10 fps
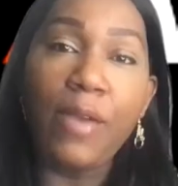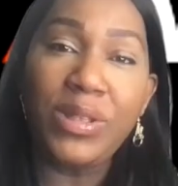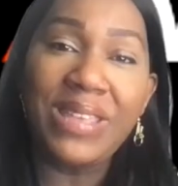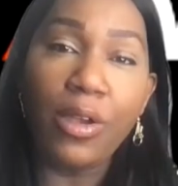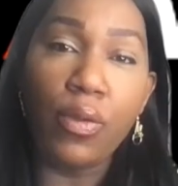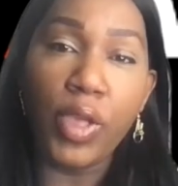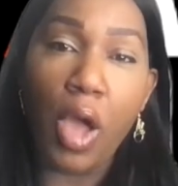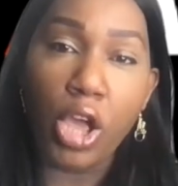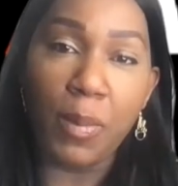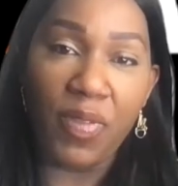If we take on the
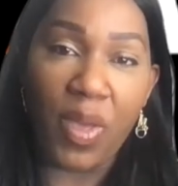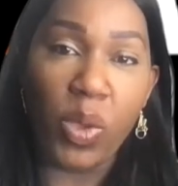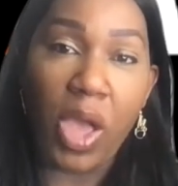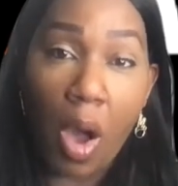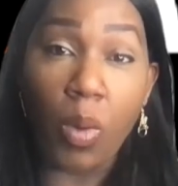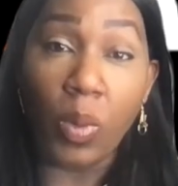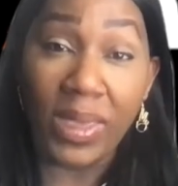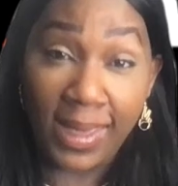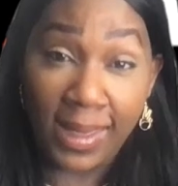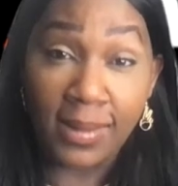argument that we are what
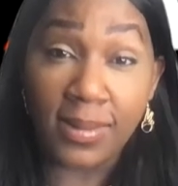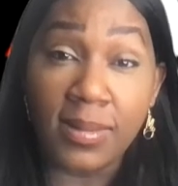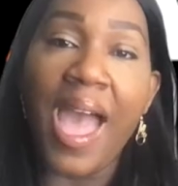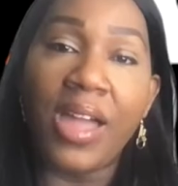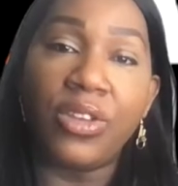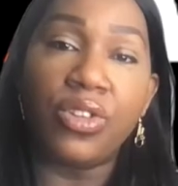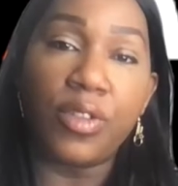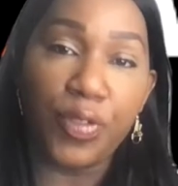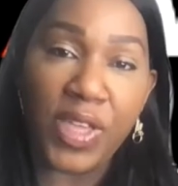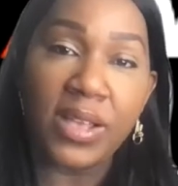we eat and
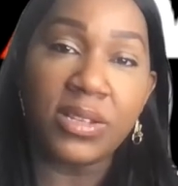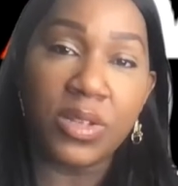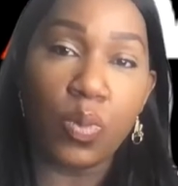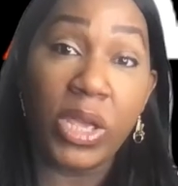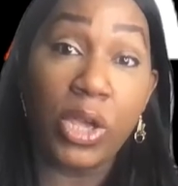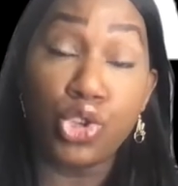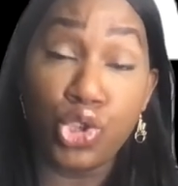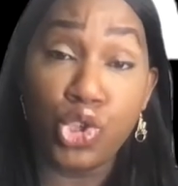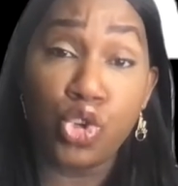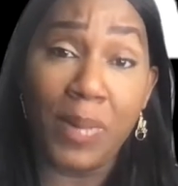the things that we
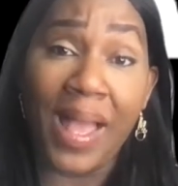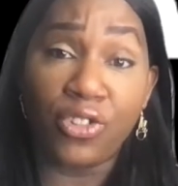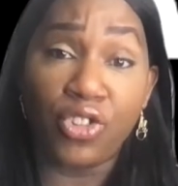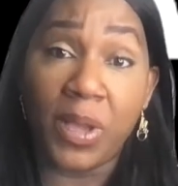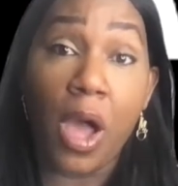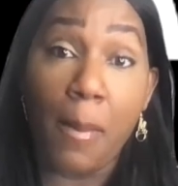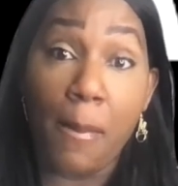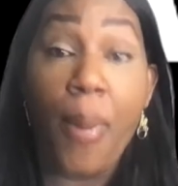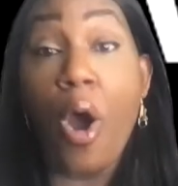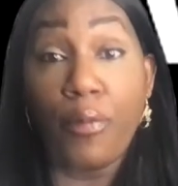consume actually become
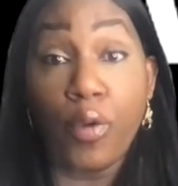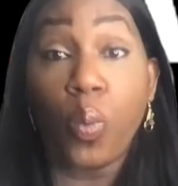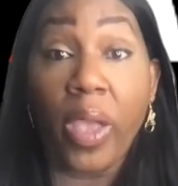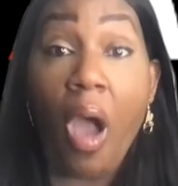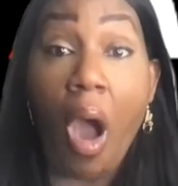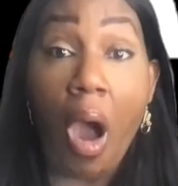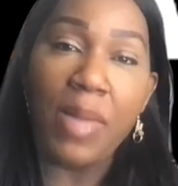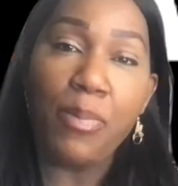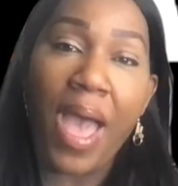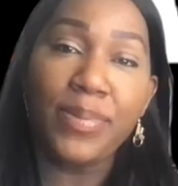part of who we are,
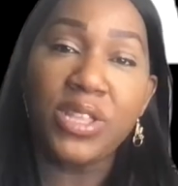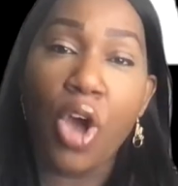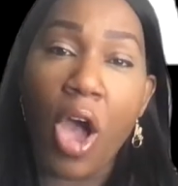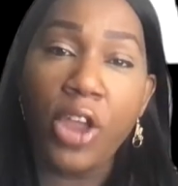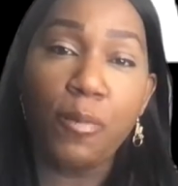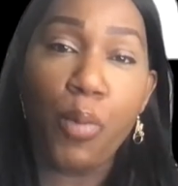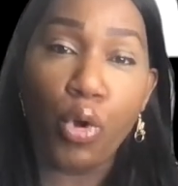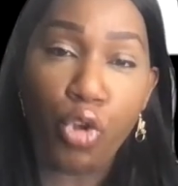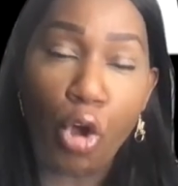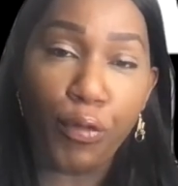then perhaps the kind of
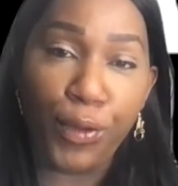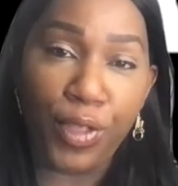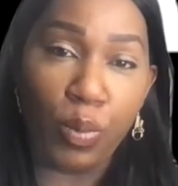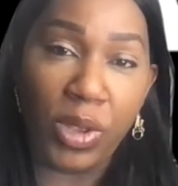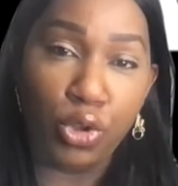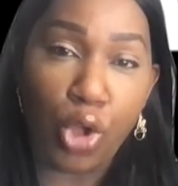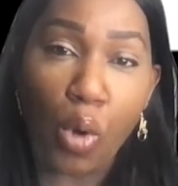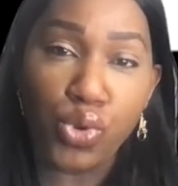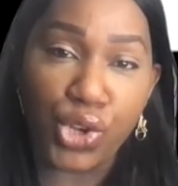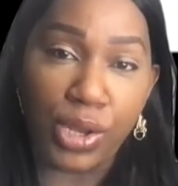pornography that we
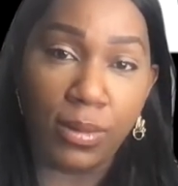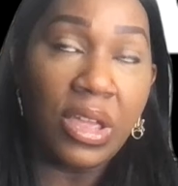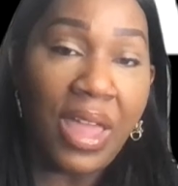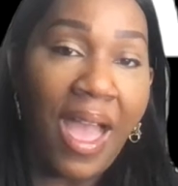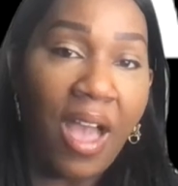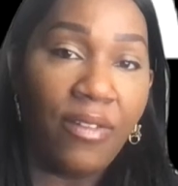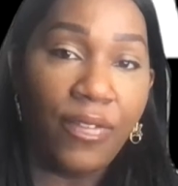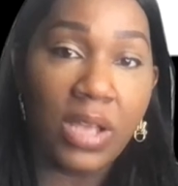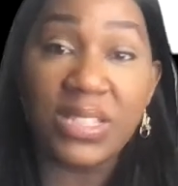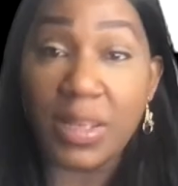indulge in can have
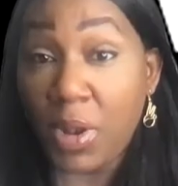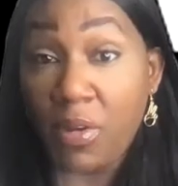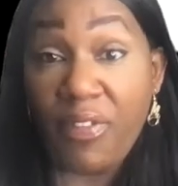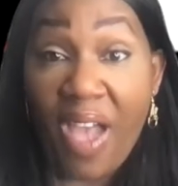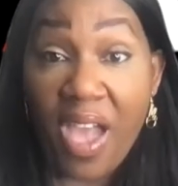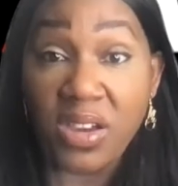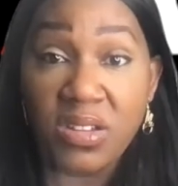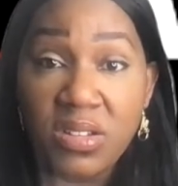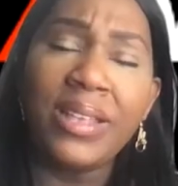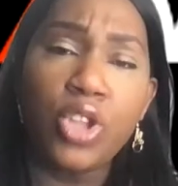a similar
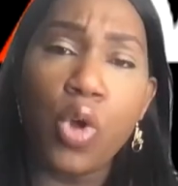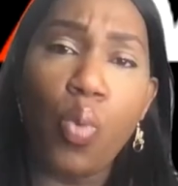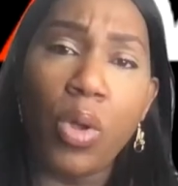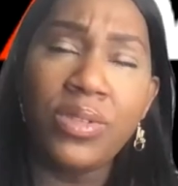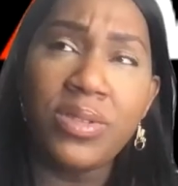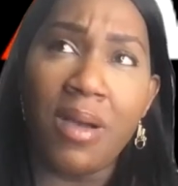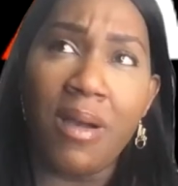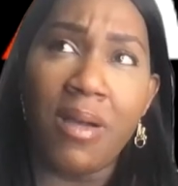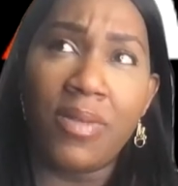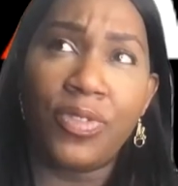effect. It's no
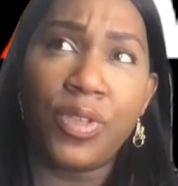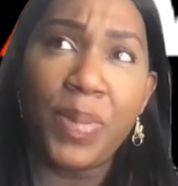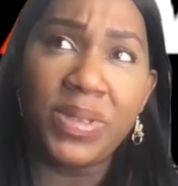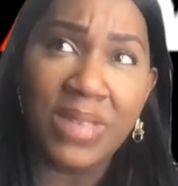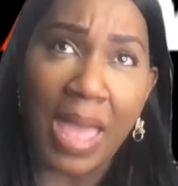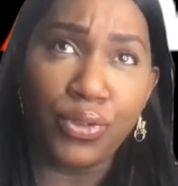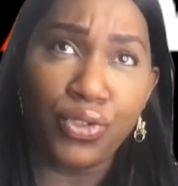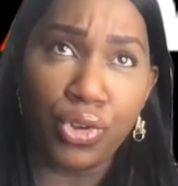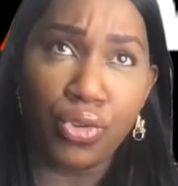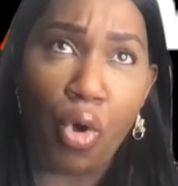wonder the
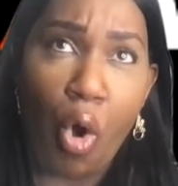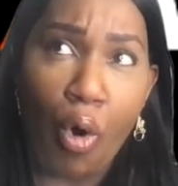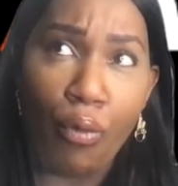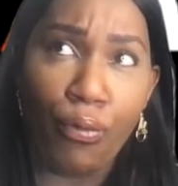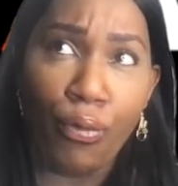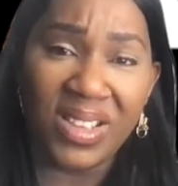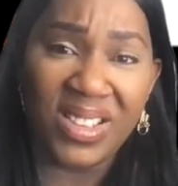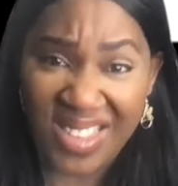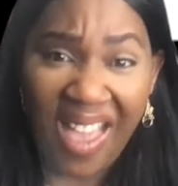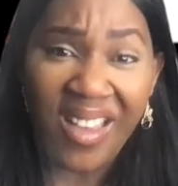perception of
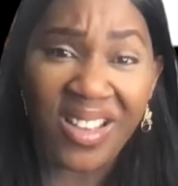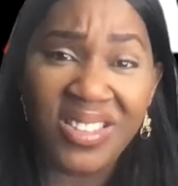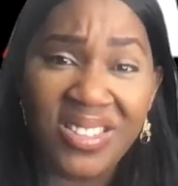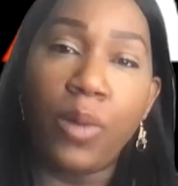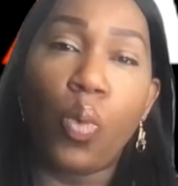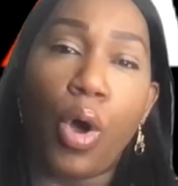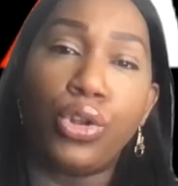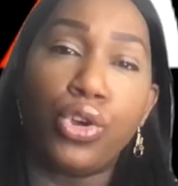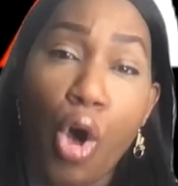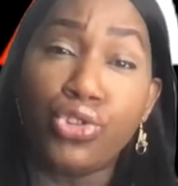sex and what
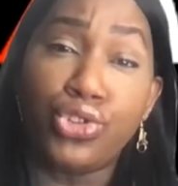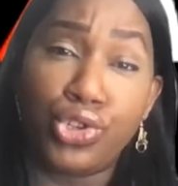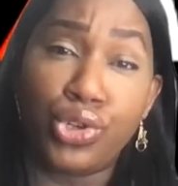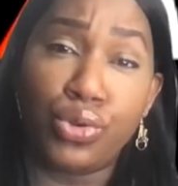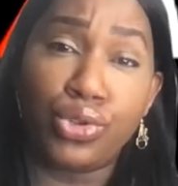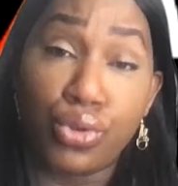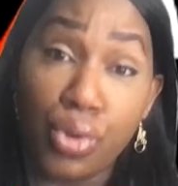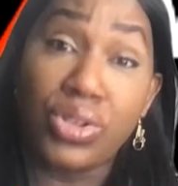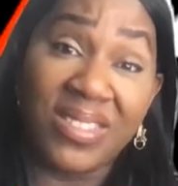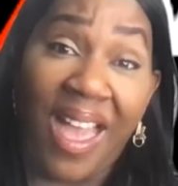constitutes
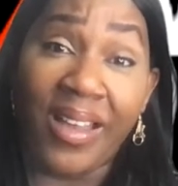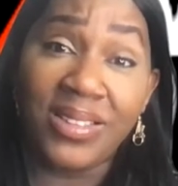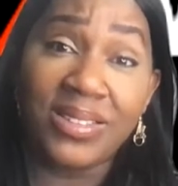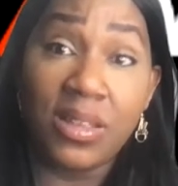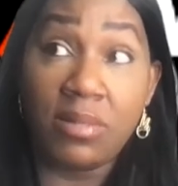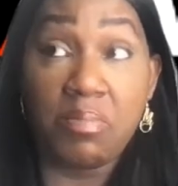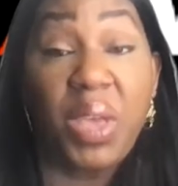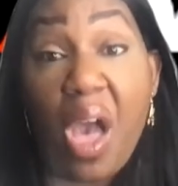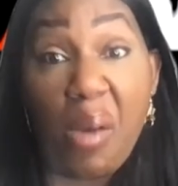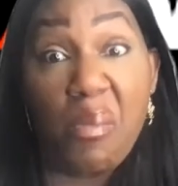good sex can
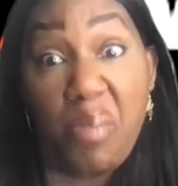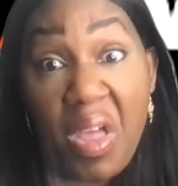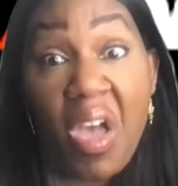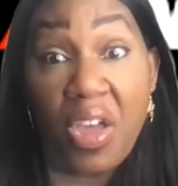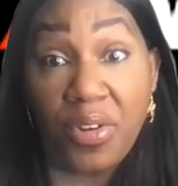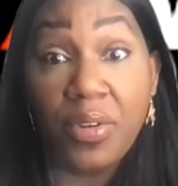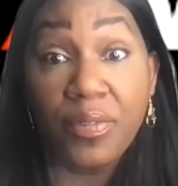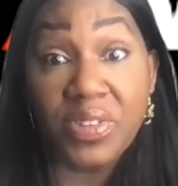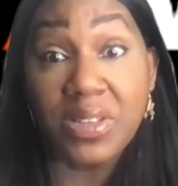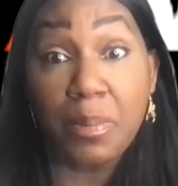become blurred
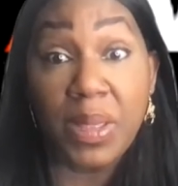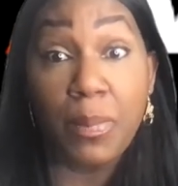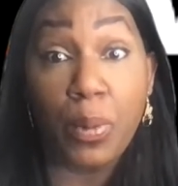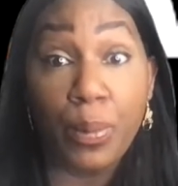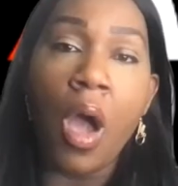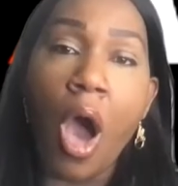for some people.